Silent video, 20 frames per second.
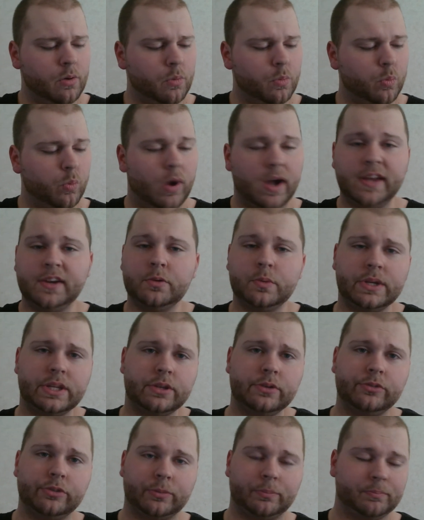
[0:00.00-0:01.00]
why do we
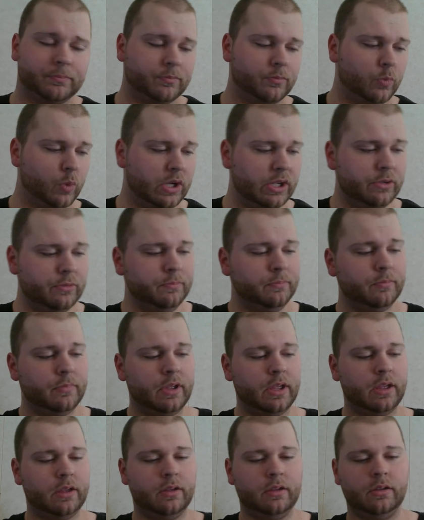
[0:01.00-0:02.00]
use them? Well,
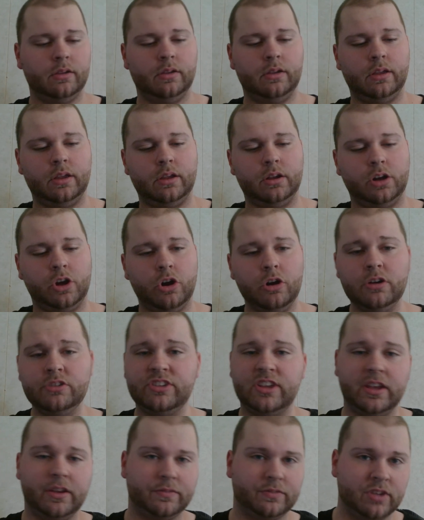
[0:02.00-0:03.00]
cars
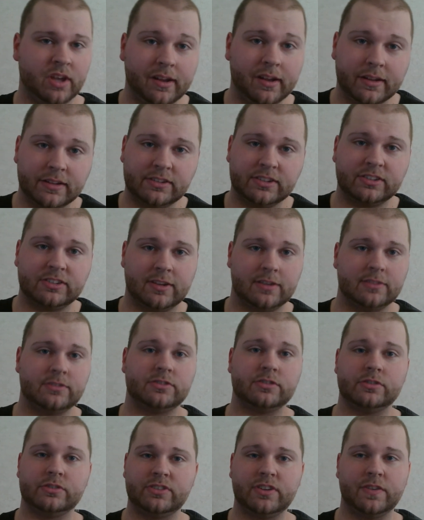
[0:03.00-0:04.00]
have tons of
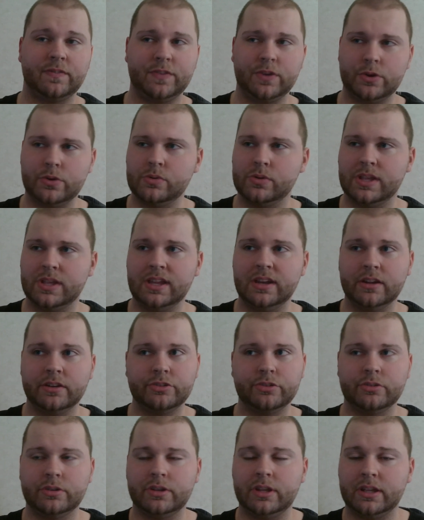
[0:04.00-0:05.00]
sensors. If you get
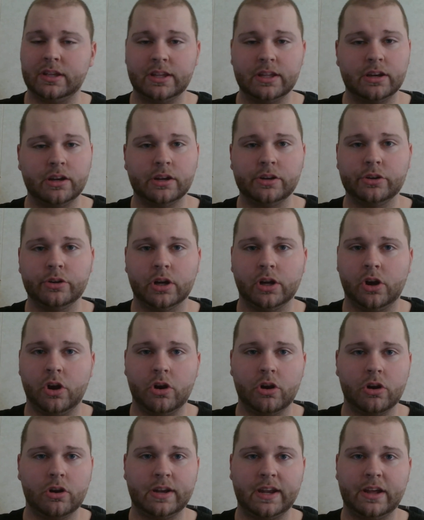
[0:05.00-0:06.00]
under a
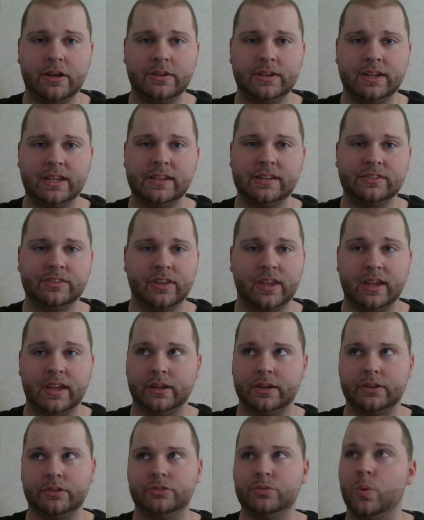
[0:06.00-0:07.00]
car nowadays, like
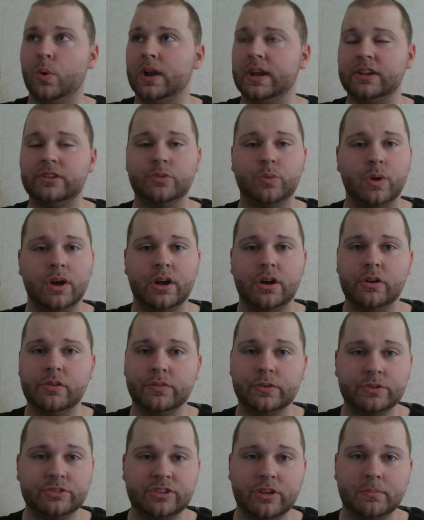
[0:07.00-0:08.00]
a 2012
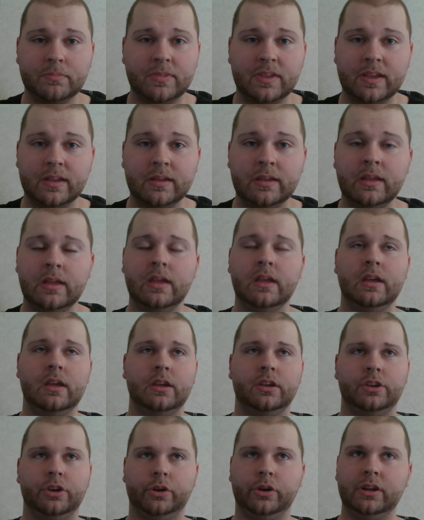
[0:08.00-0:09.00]
or something,
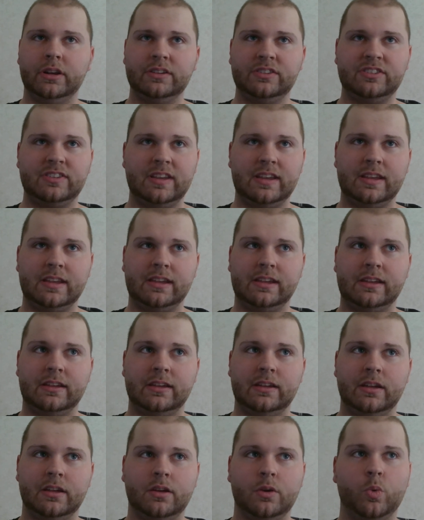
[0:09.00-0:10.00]
you're going to see
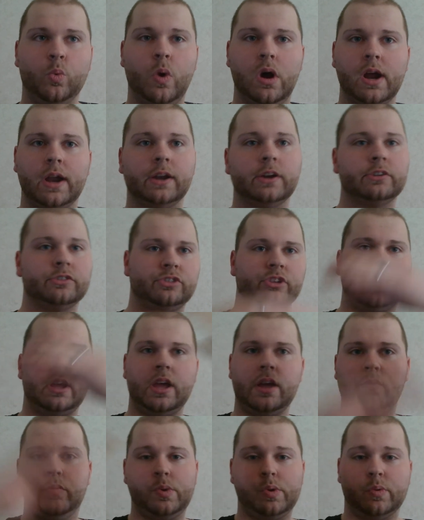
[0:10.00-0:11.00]
wires
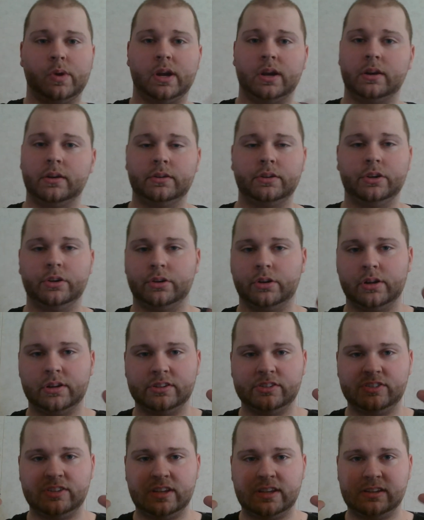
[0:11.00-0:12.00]
everywhere. You're going to
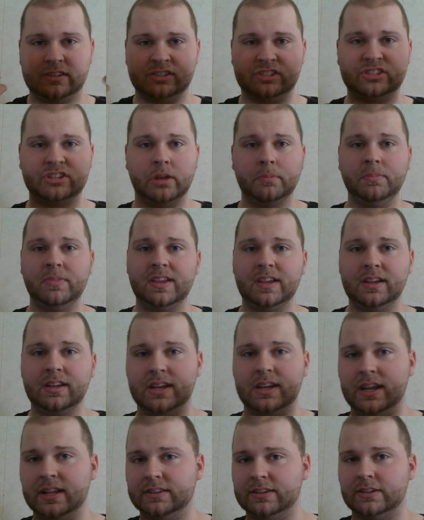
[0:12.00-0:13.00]
see something
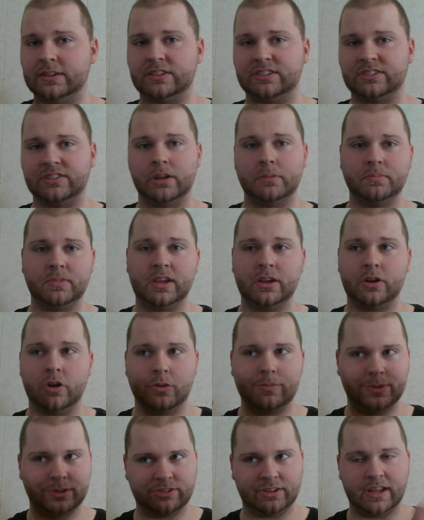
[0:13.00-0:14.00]
connected to something
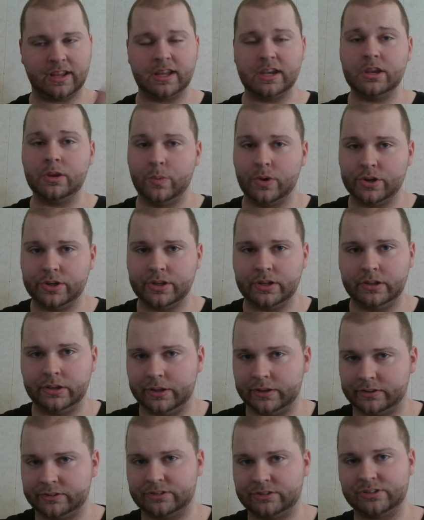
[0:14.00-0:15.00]
almost anywhere you
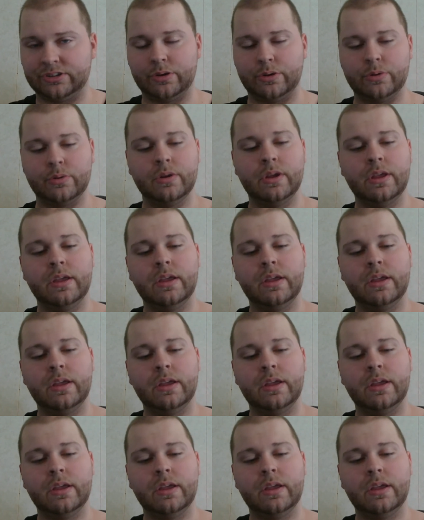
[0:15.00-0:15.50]
look. So,